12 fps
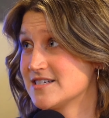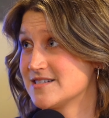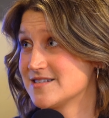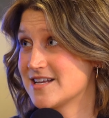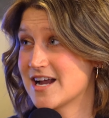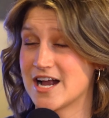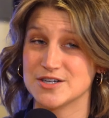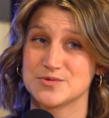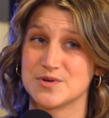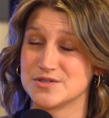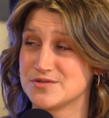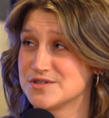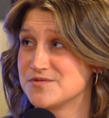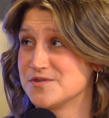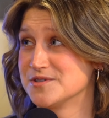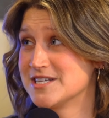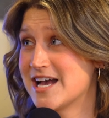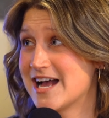Yes. I was like, I just want to do this
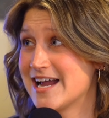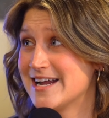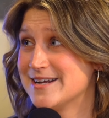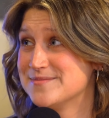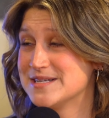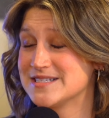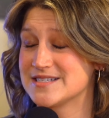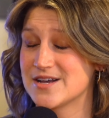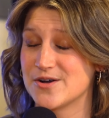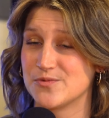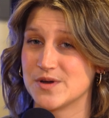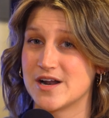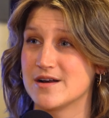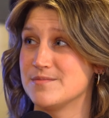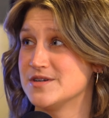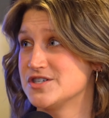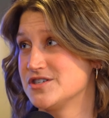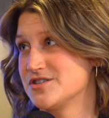full time. Yeah, wow. And so went on a
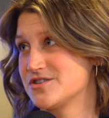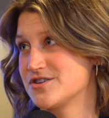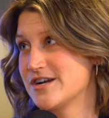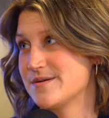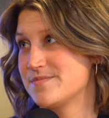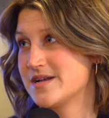missions trip. Wow.